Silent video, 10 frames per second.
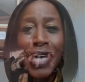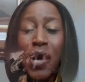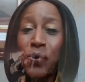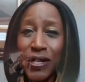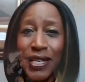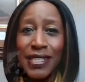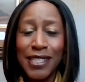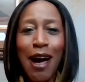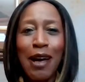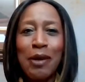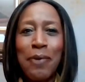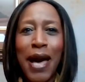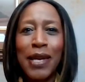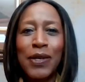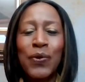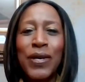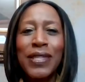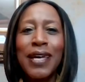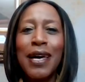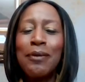today we're going to talk about it
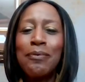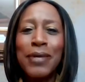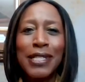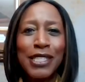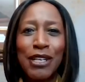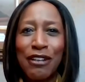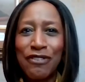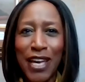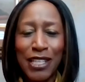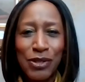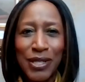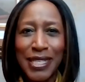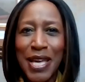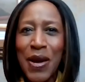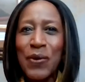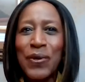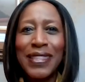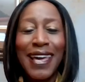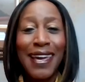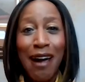with a military veteran,
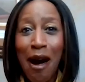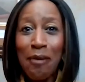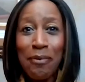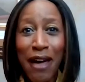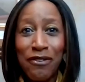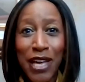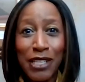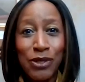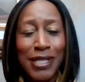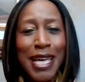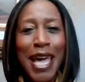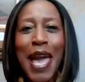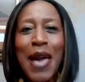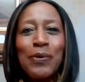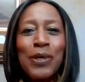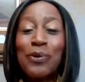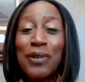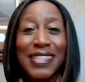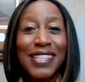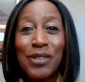with a combat veteran, and with
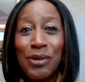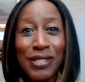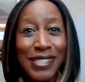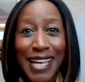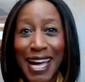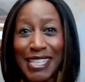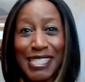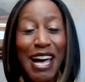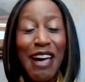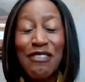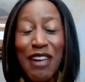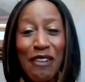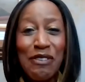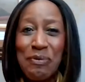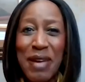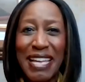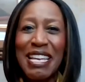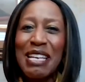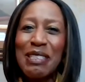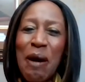one of the coolest guys I've ever
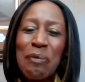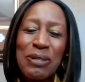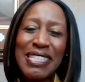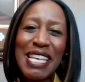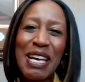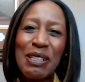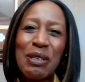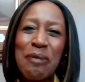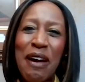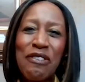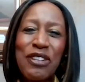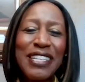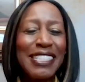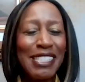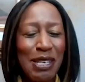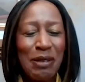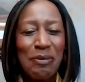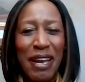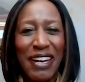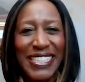met. Y'all, please say hello to my friend,
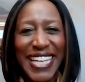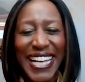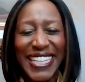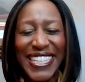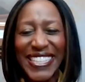Doug Merritt. Hi,